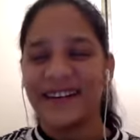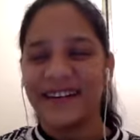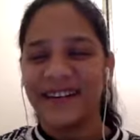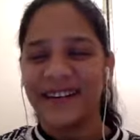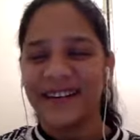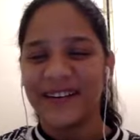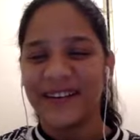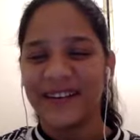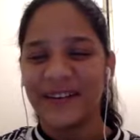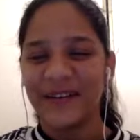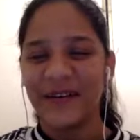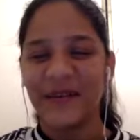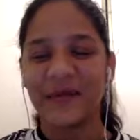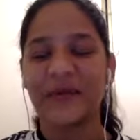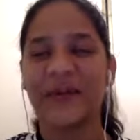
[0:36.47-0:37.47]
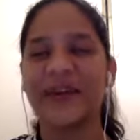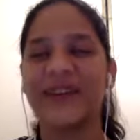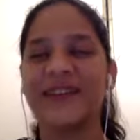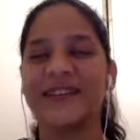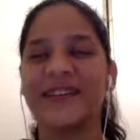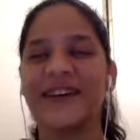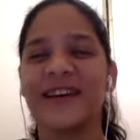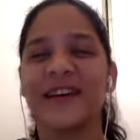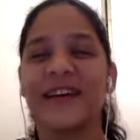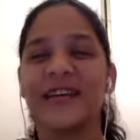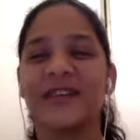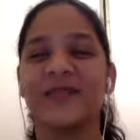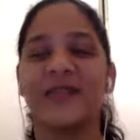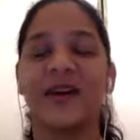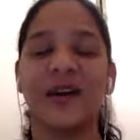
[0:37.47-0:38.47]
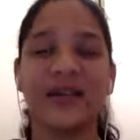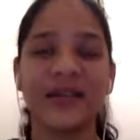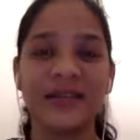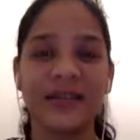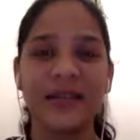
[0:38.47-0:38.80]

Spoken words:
Right. So guys,